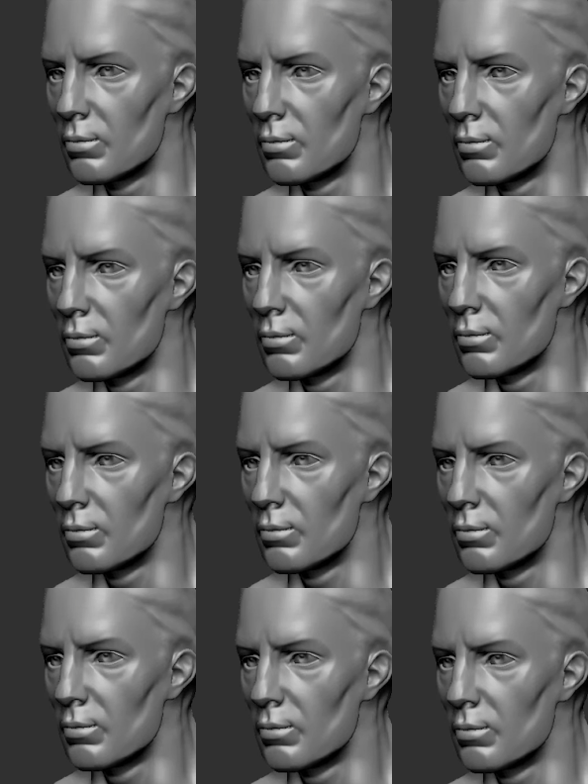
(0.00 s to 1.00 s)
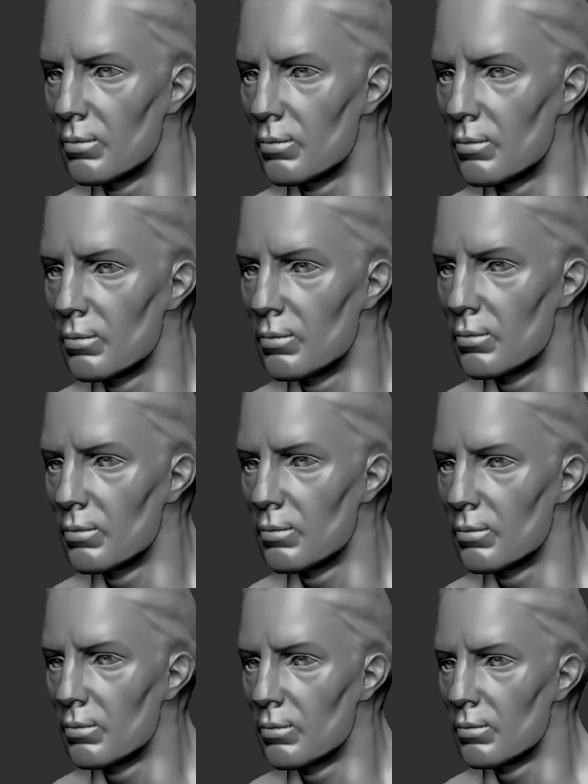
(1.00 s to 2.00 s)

Nothing is said.